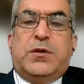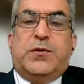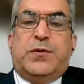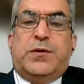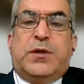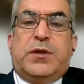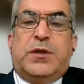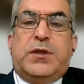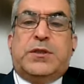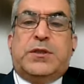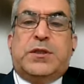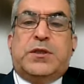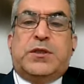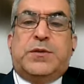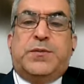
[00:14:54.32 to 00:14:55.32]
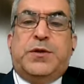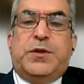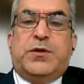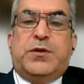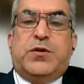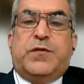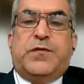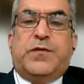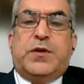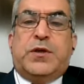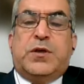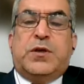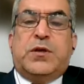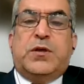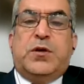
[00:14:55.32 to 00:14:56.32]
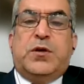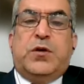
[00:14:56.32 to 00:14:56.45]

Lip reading: to increase the speed of the